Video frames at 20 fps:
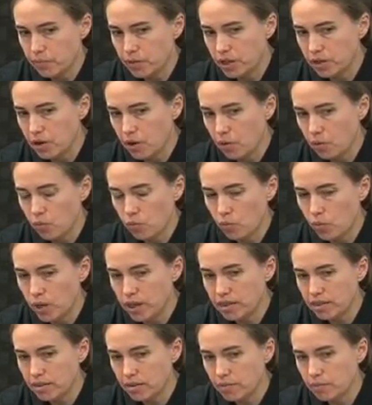
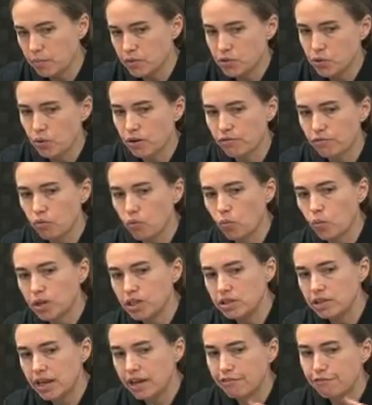With sort of
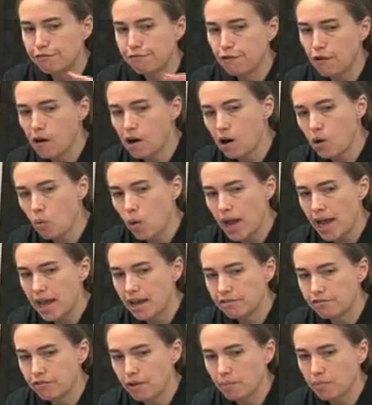when you get far
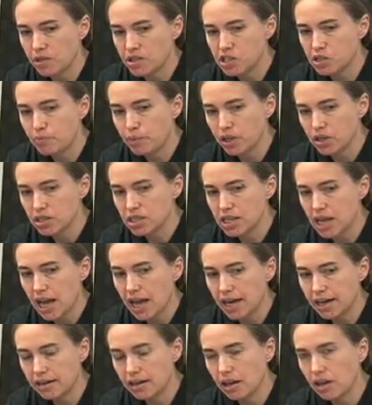away from the spill
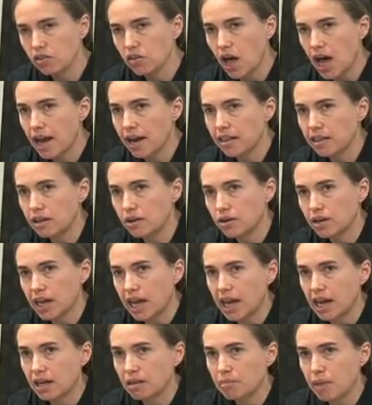site, a lot of the
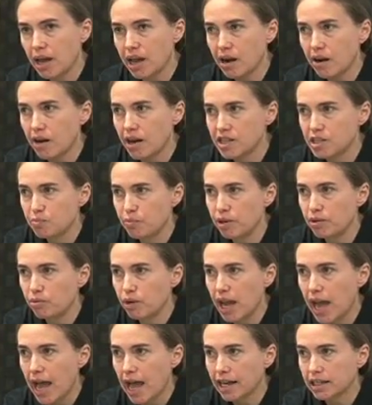organic matter has been
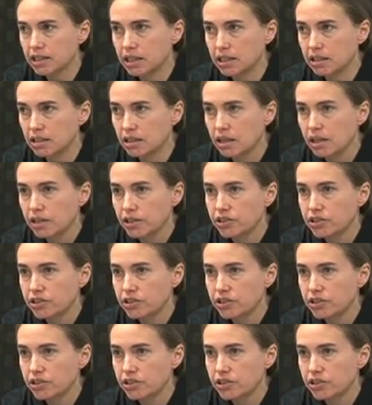reacted,